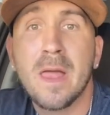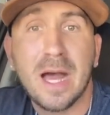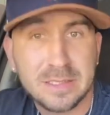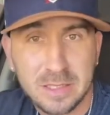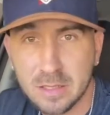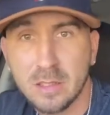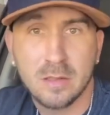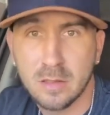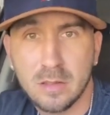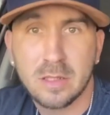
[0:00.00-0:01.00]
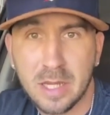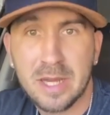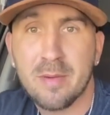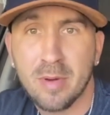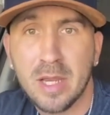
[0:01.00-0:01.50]
I said,
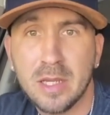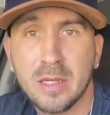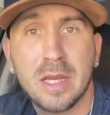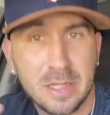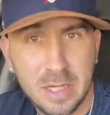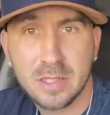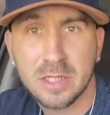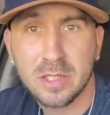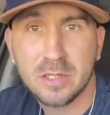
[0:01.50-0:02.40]
can I pay? And then I'll take